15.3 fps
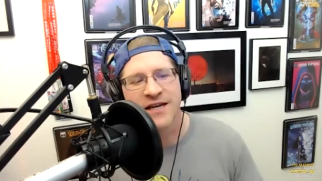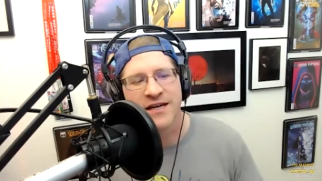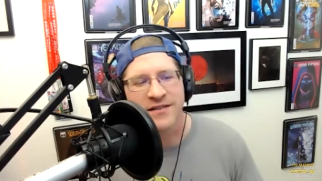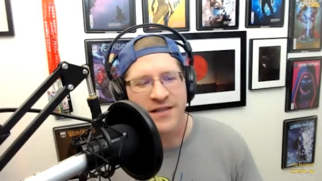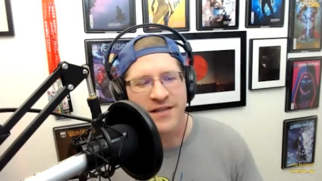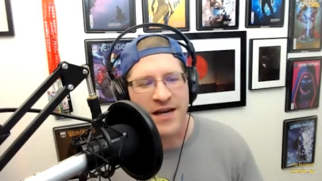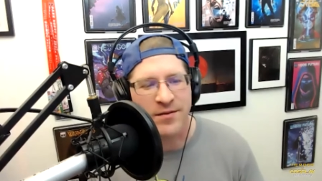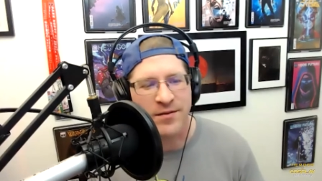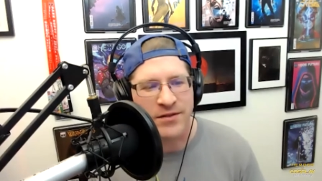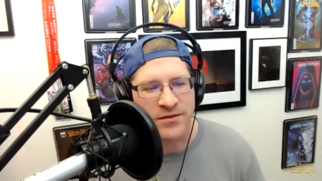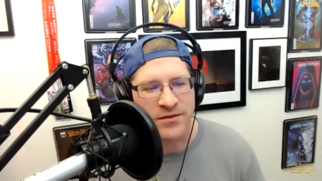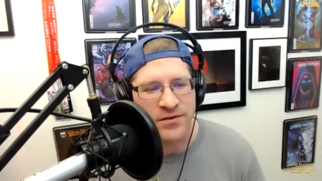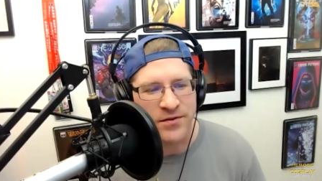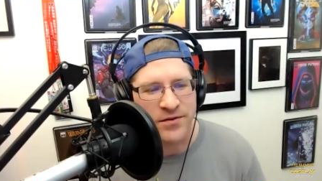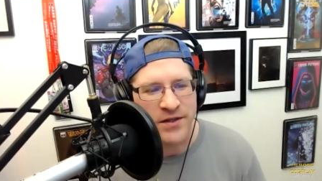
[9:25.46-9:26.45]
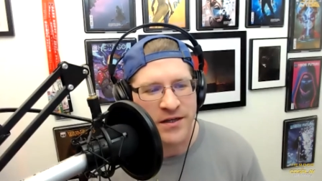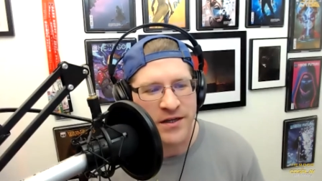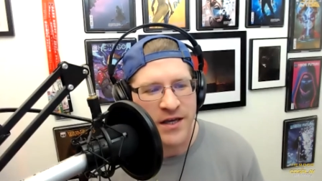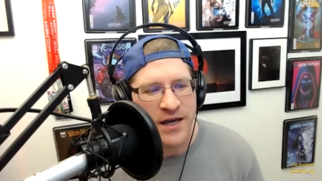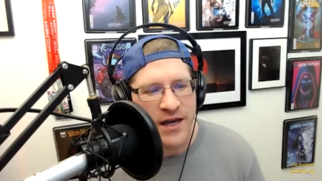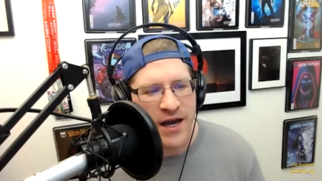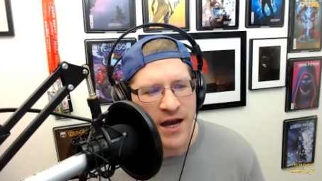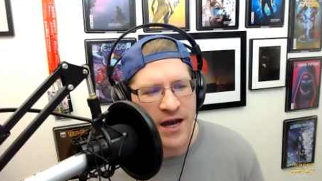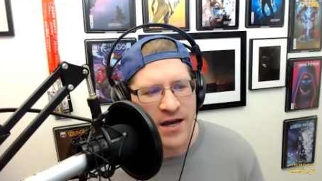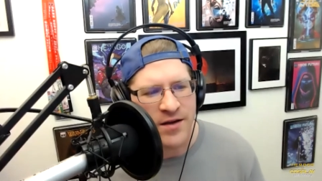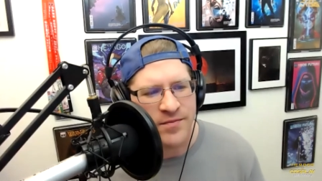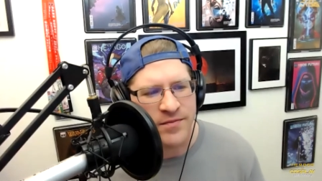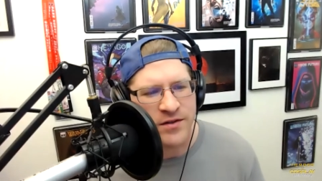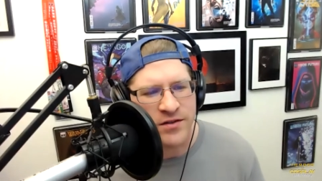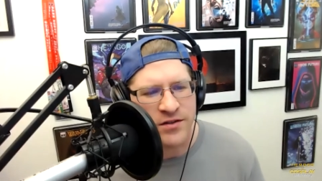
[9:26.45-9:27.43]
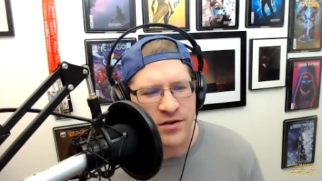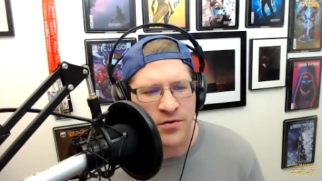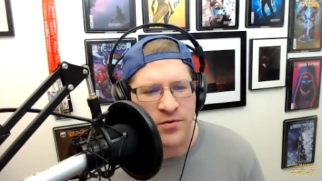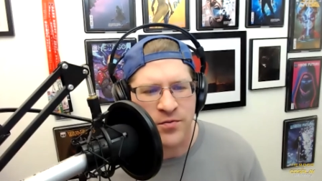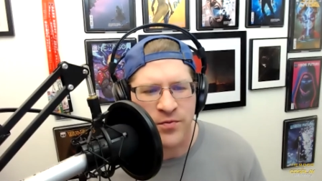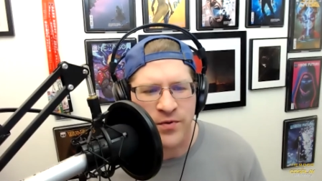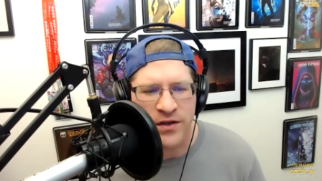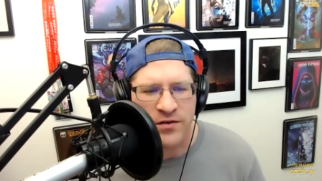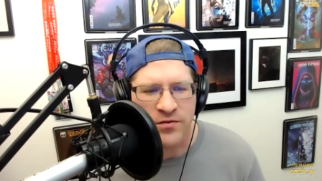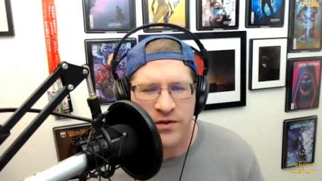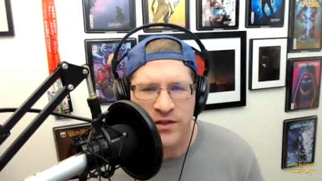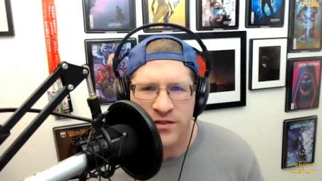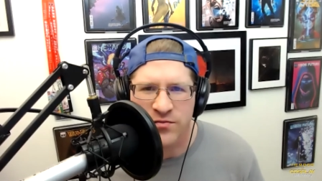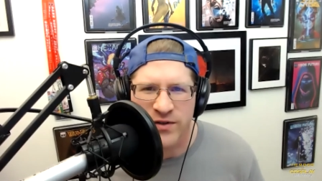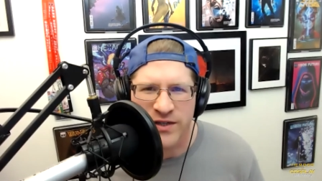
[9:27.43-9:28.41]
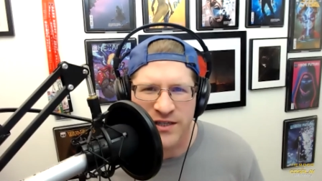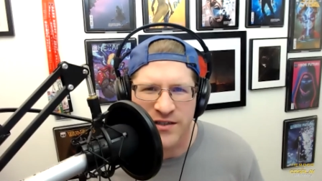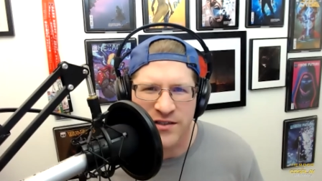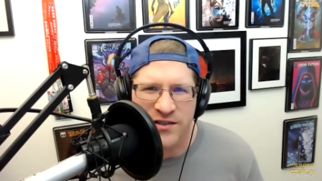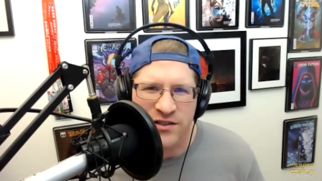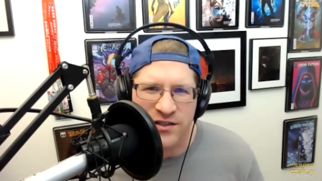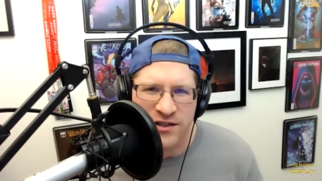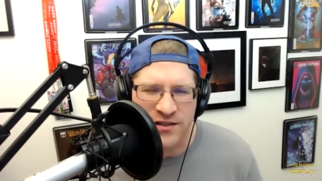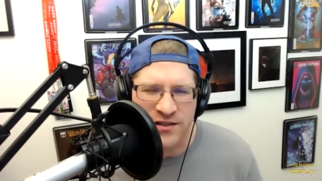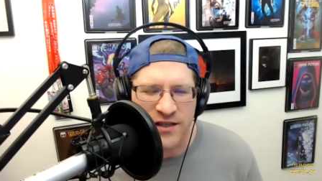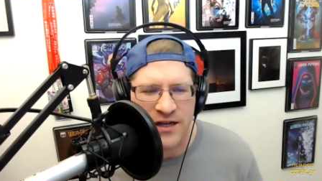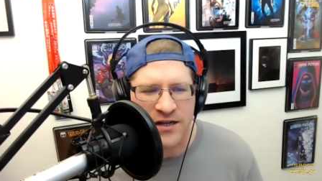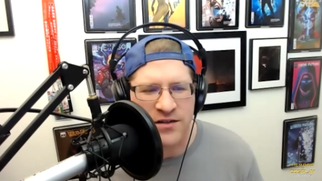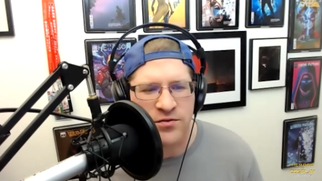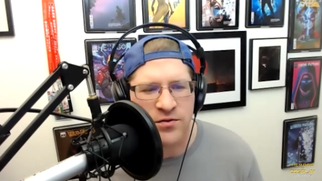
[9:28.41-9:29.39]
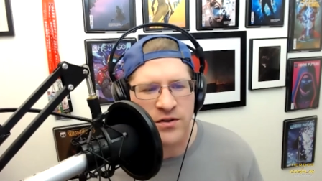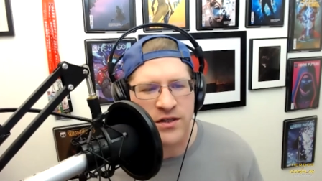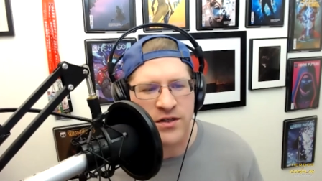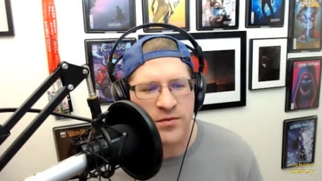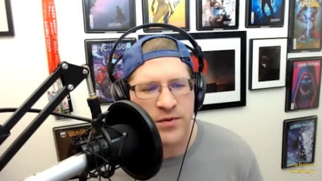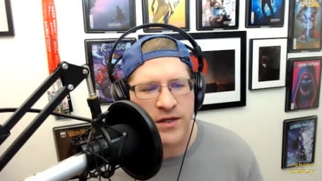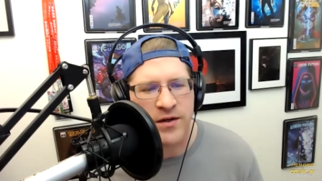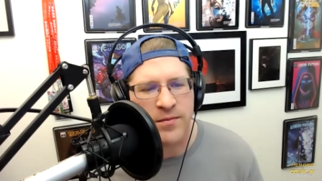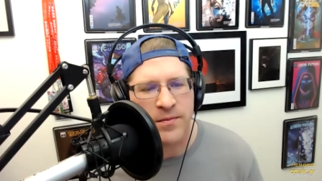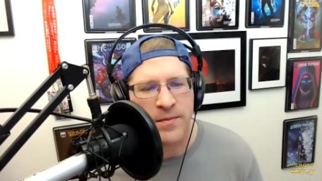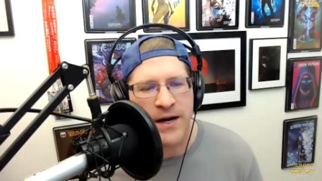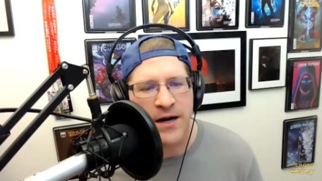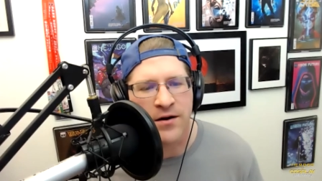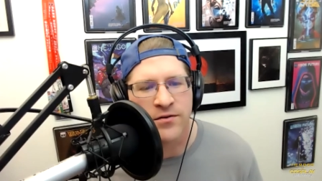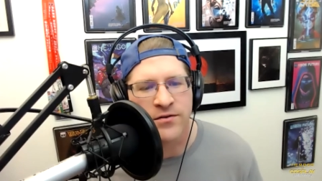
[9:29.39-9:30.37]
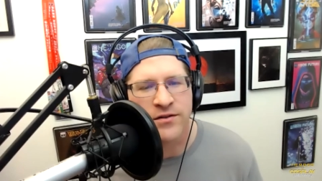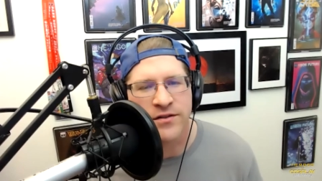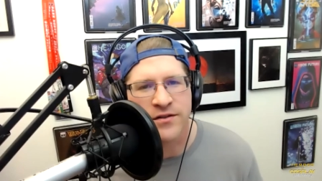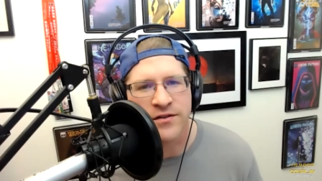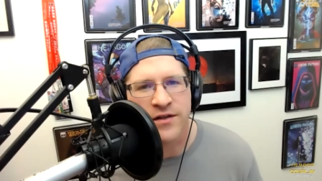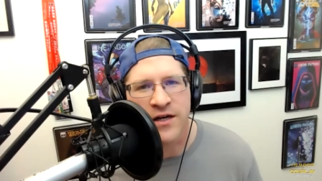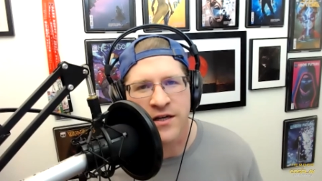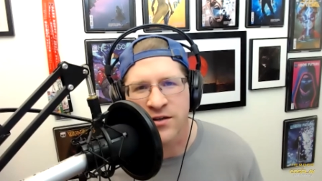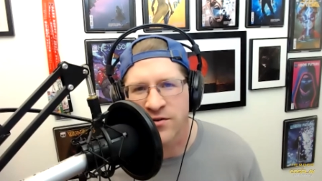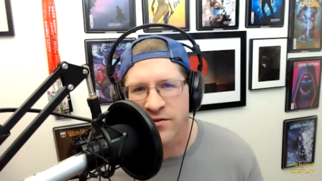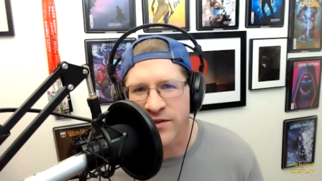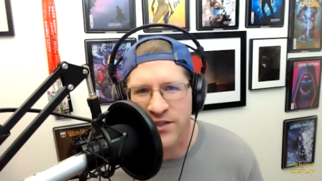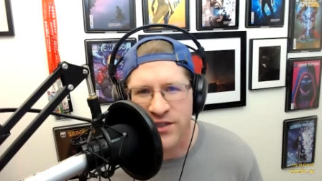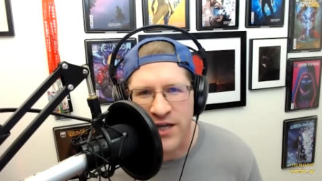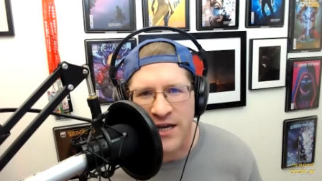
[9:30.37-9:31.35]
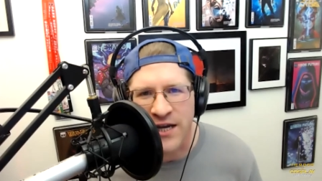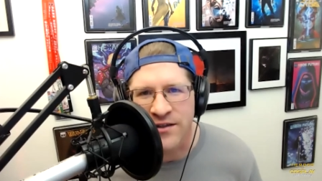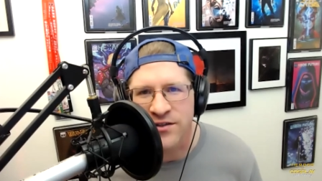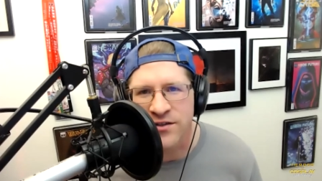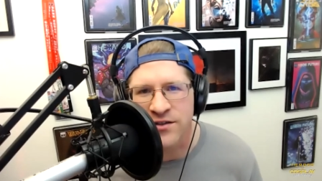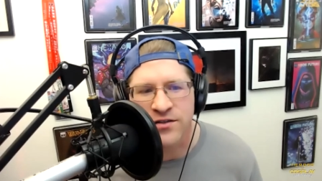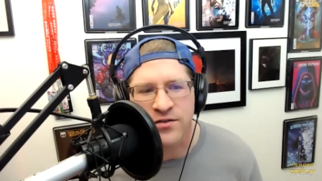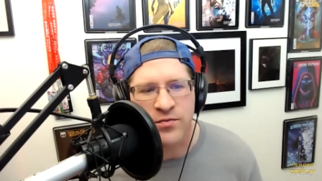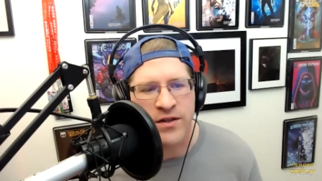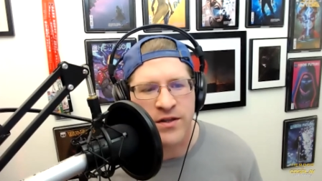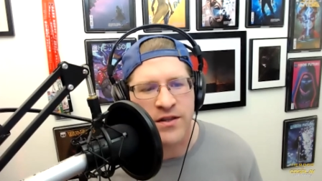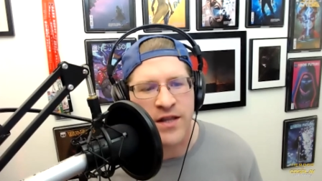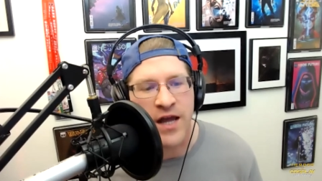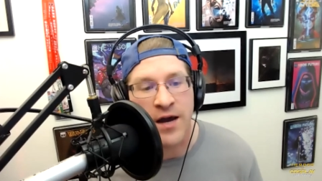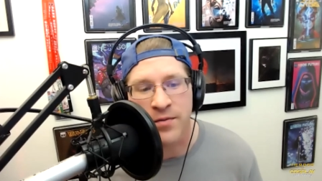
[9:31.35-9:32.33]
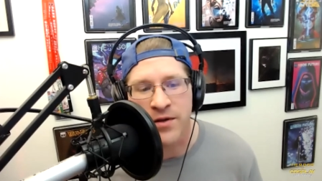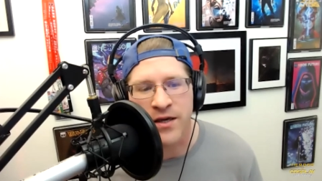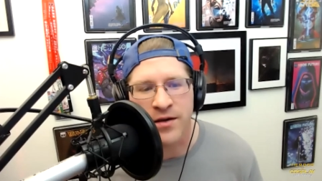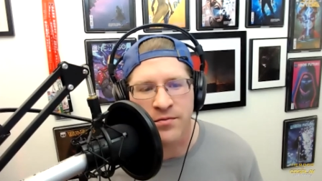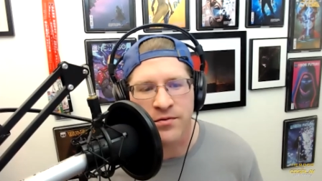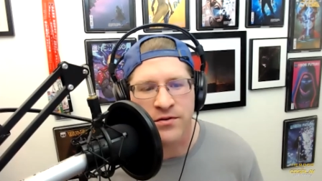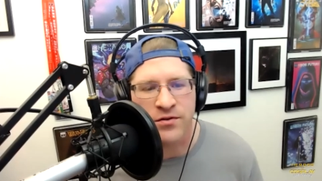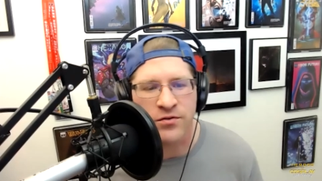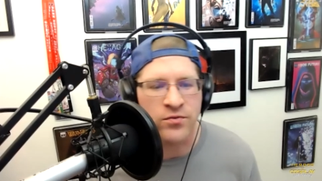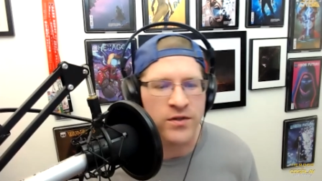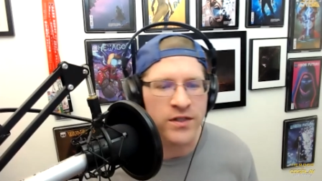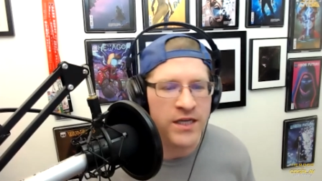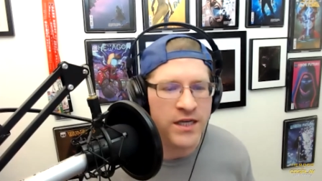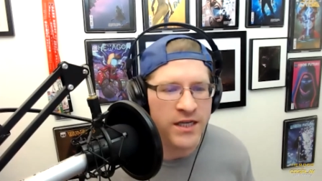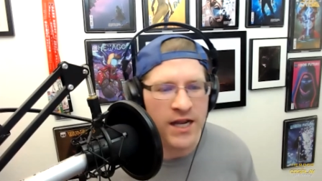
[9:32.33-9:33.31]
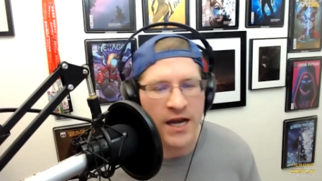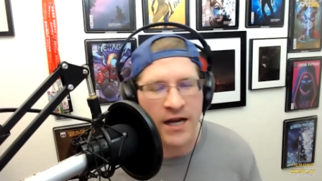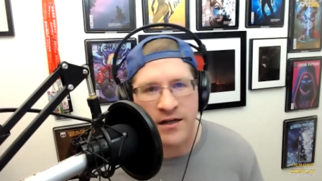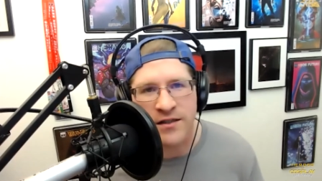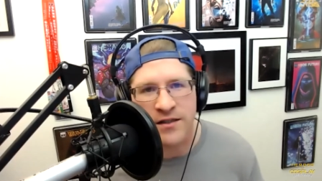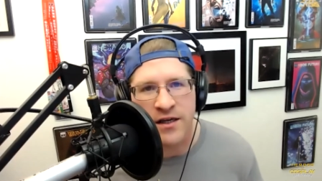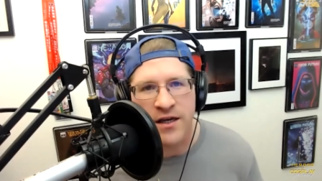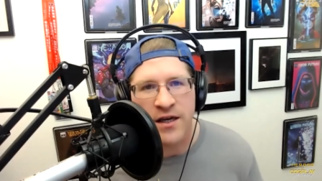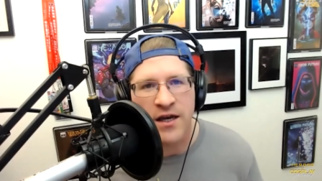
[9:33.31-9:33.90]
yes, absolutely. So we just got into a little bit about the challenges with not being able to really connect,